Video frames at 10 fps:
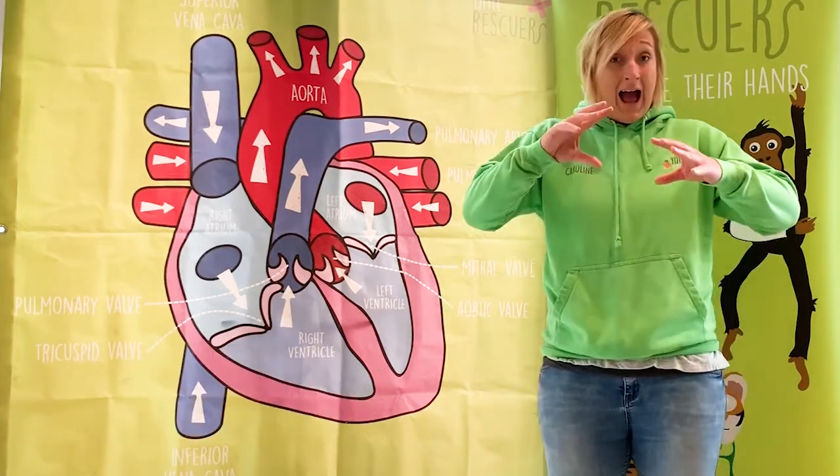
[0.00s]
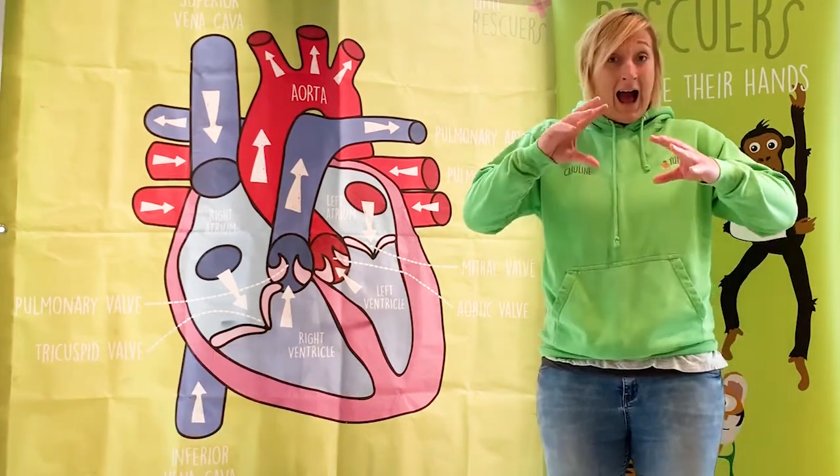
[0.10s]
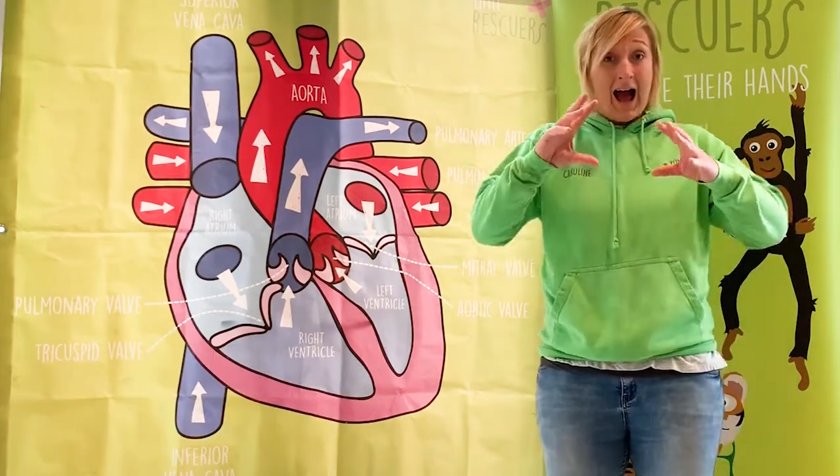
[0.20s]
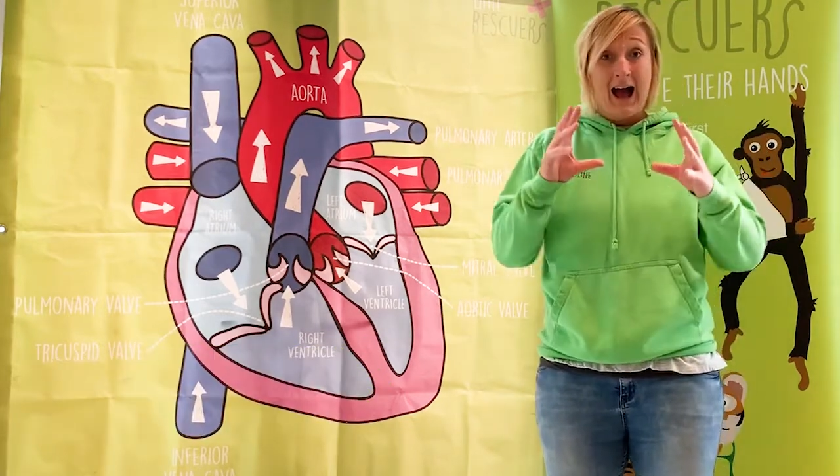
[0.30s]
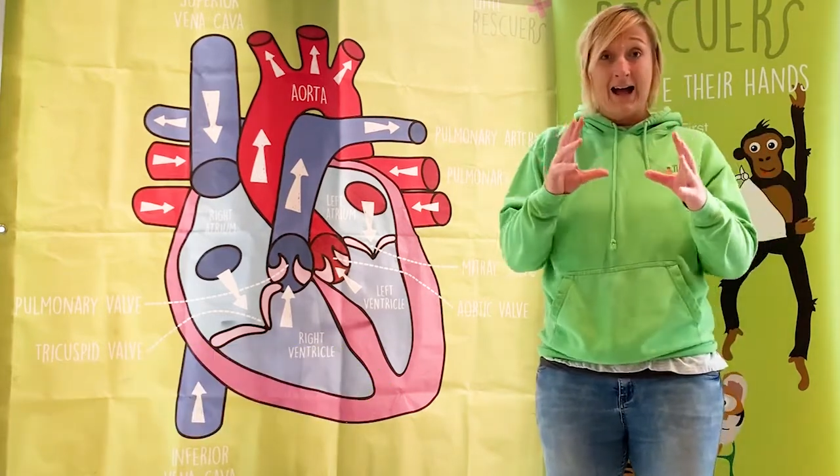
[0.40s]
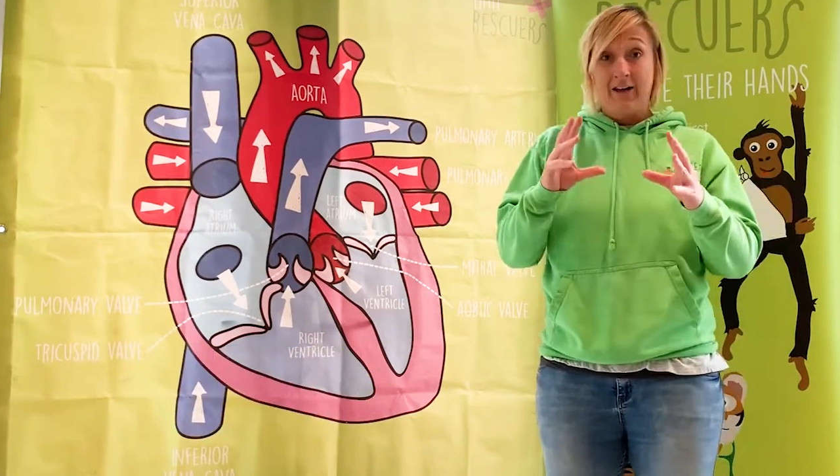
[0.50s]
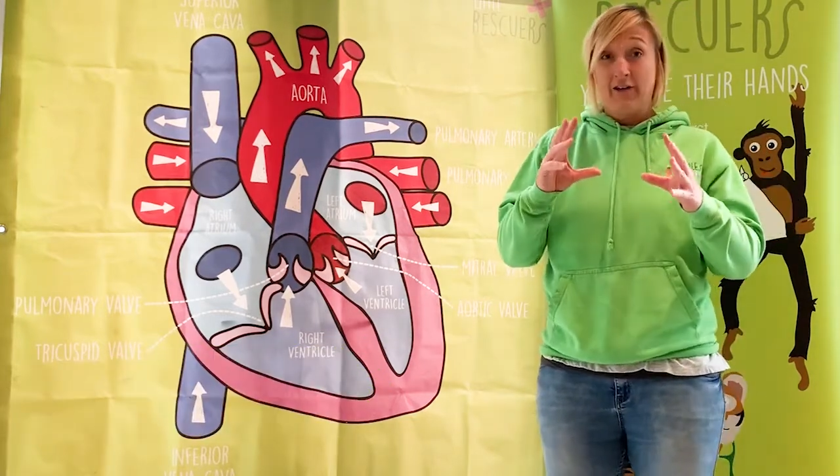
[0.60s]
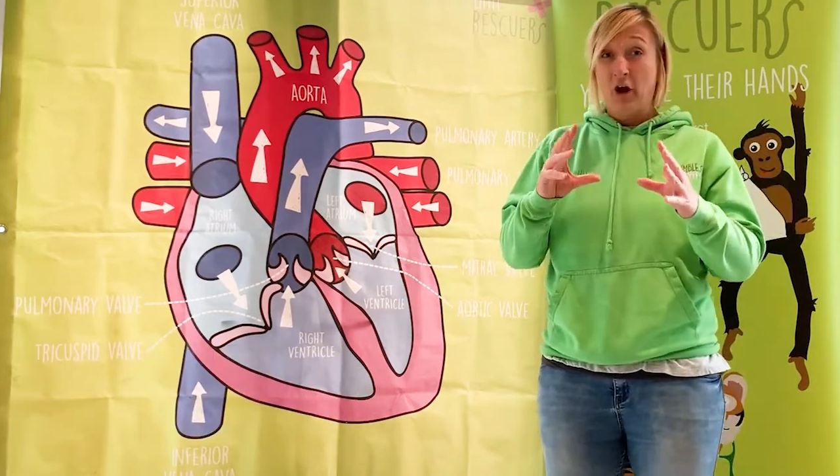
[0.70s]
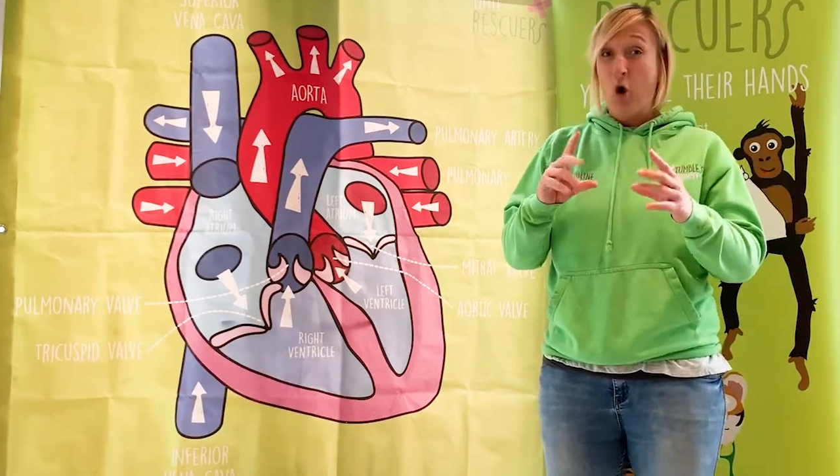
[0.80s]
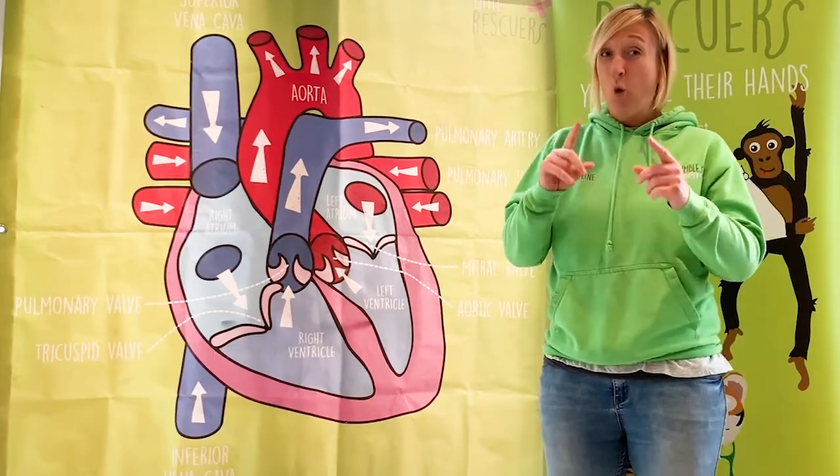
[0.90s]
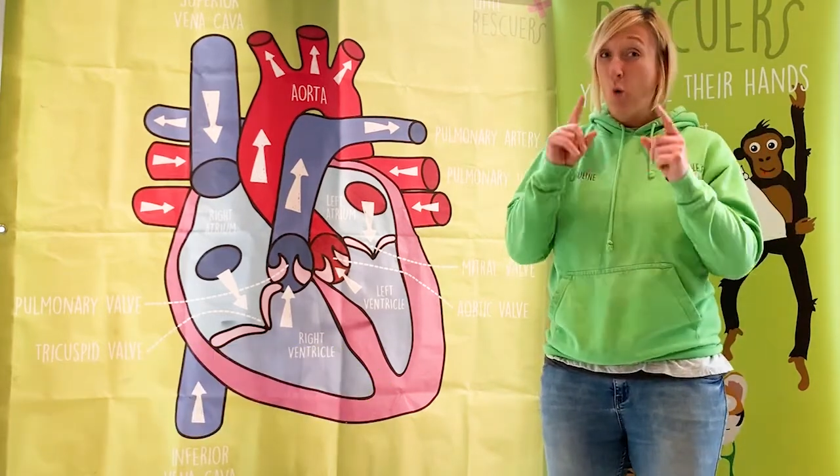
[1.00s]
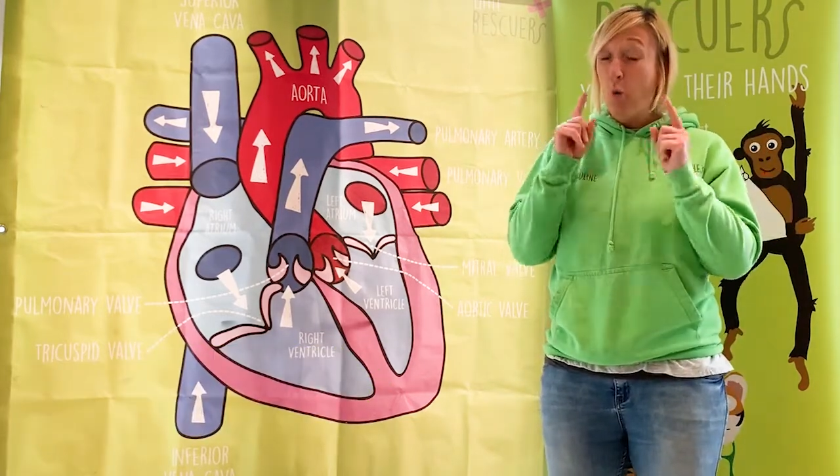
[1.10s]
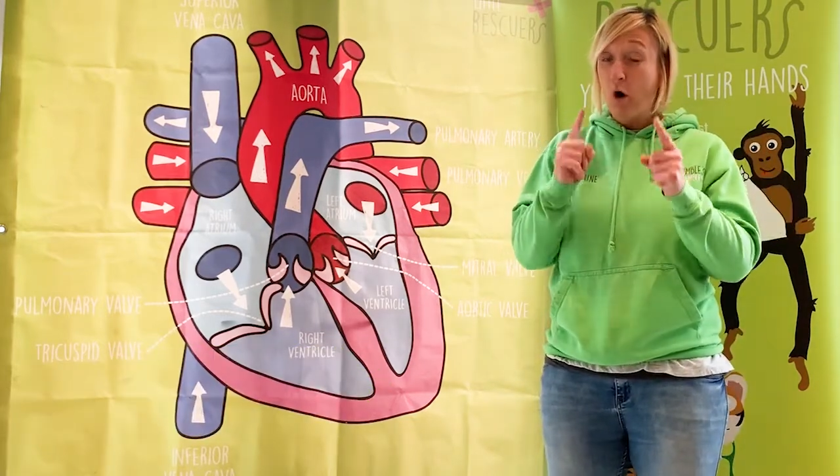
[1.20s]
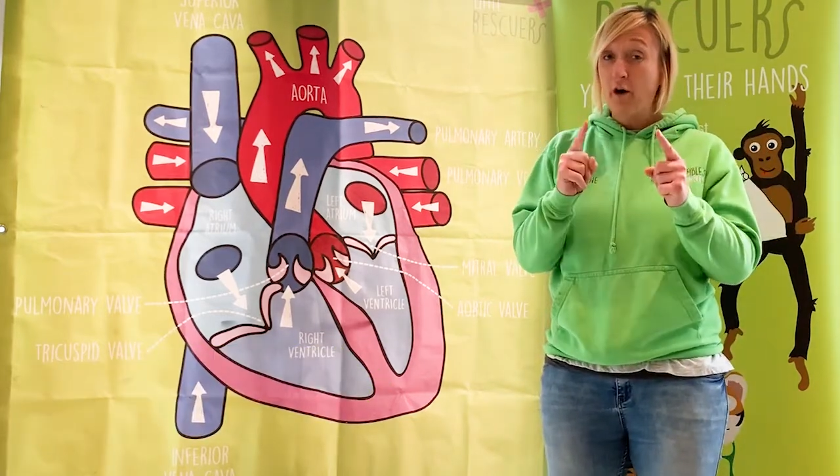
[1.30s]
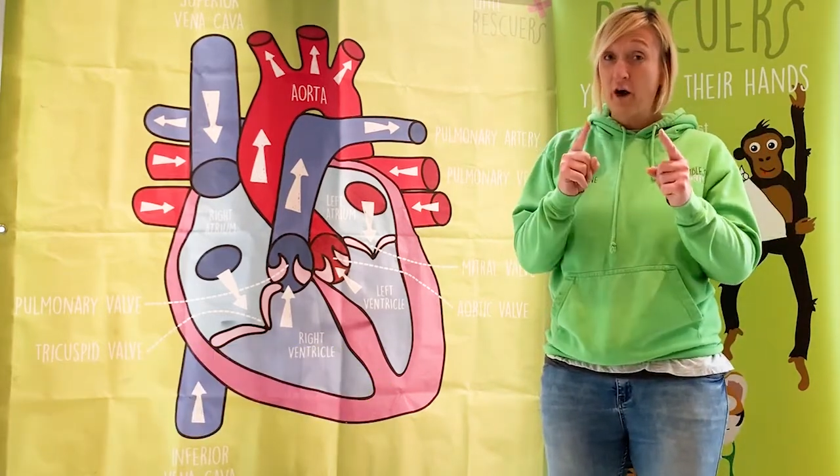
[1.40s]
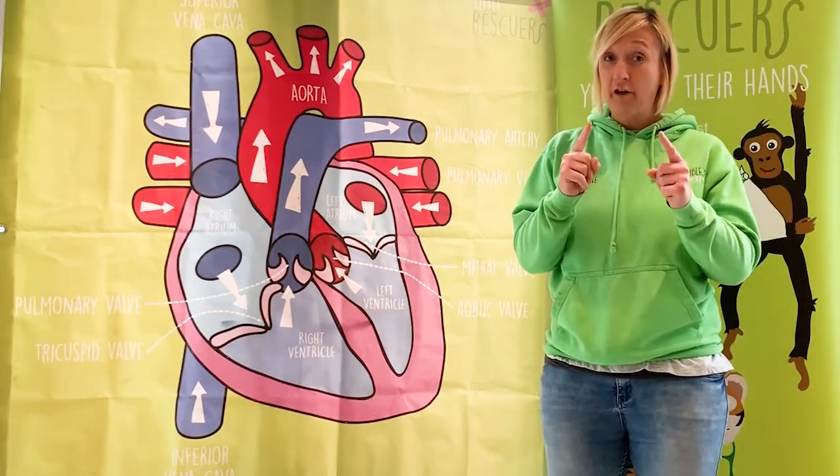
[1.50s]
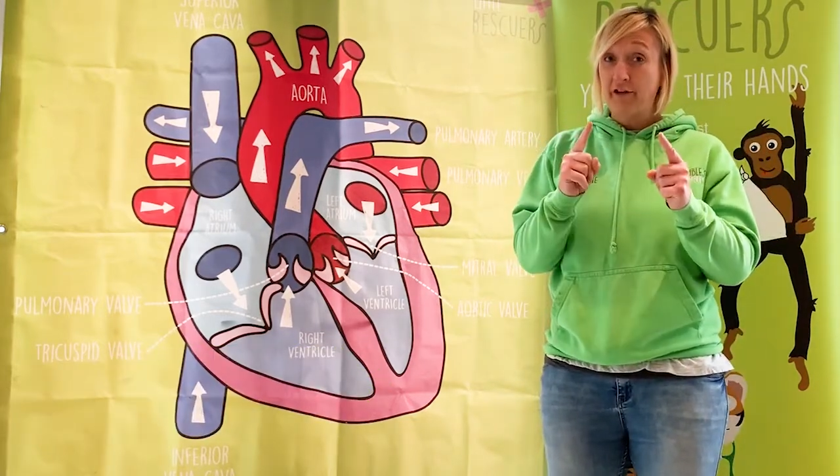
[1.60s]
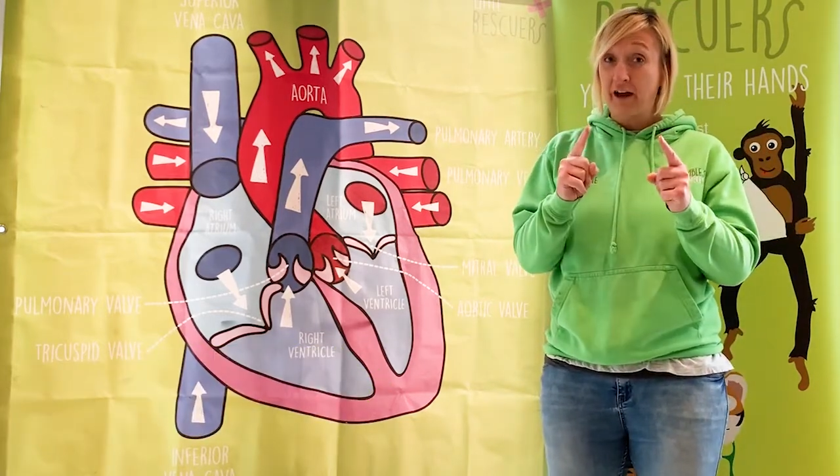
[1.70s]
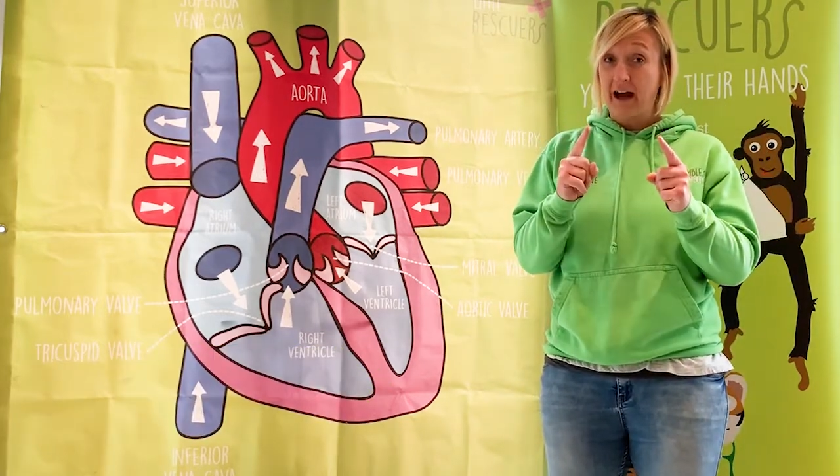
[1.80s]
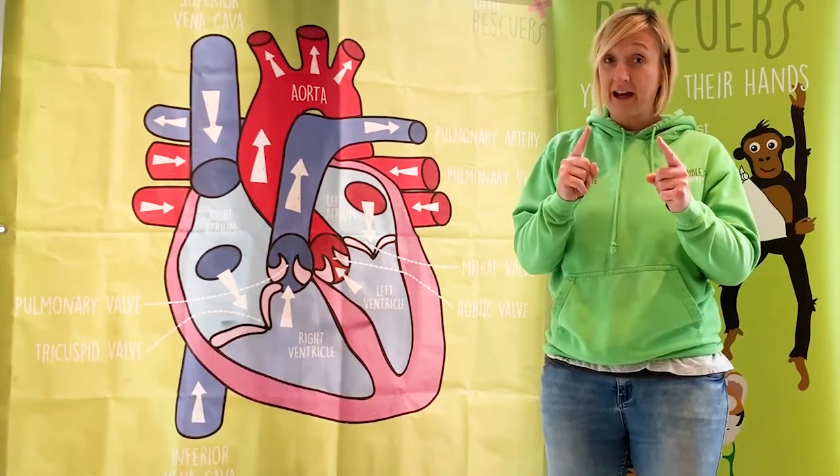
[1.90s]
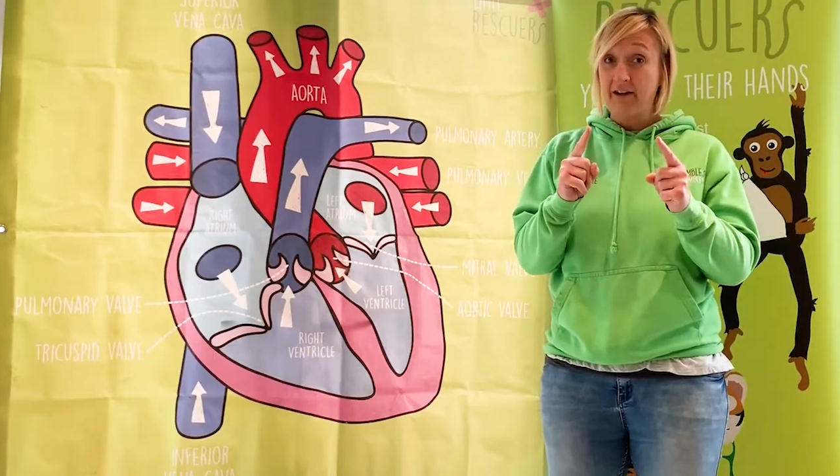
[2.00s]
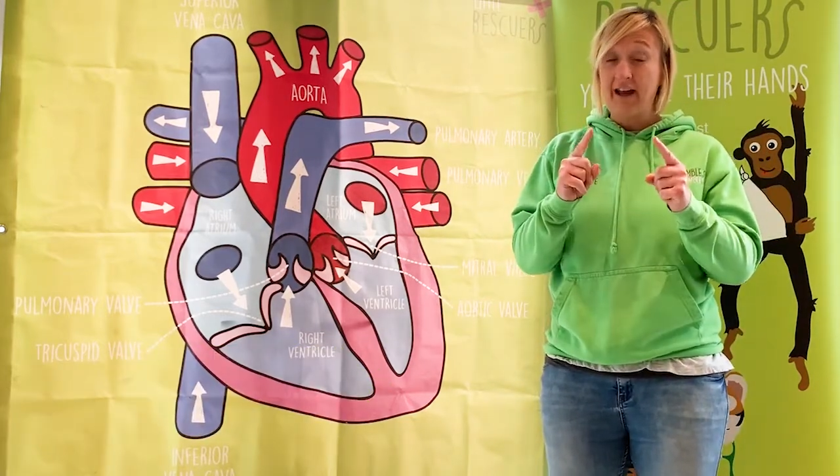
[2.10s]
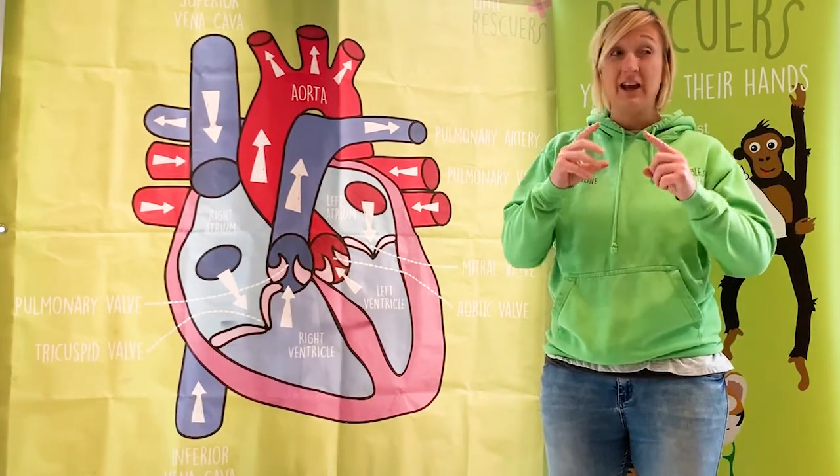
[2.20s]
And one side